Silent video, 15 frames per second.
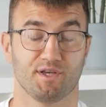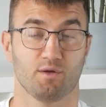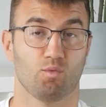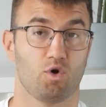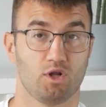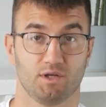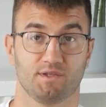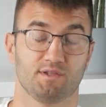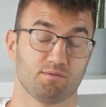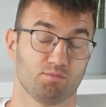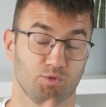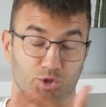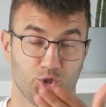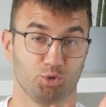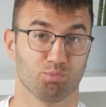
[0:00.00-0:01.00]
and wallets,
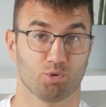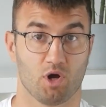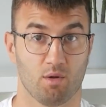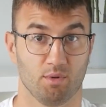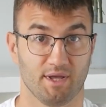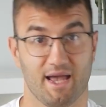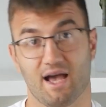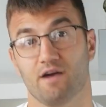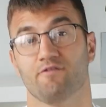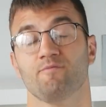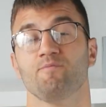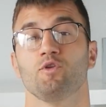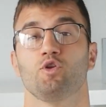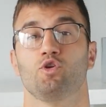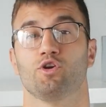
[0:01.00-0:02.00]
which you probably have,
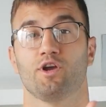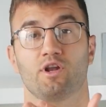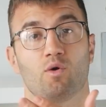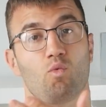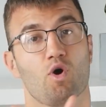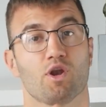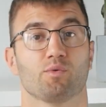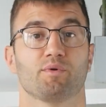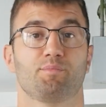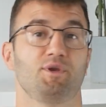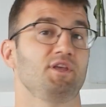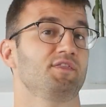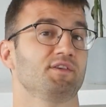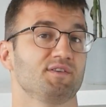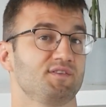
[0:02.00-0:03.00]
you're gonna wanna
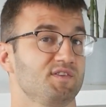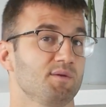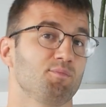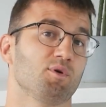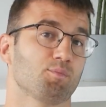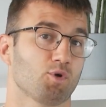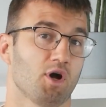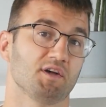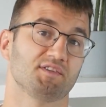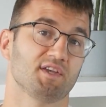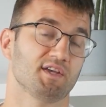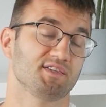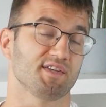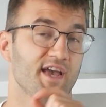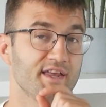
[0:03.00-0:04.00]
repeat this simple
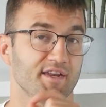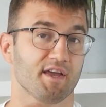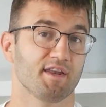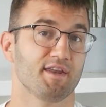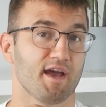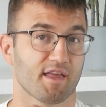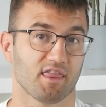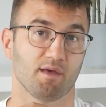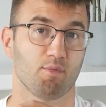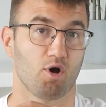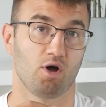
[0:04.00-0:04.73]
process and connect them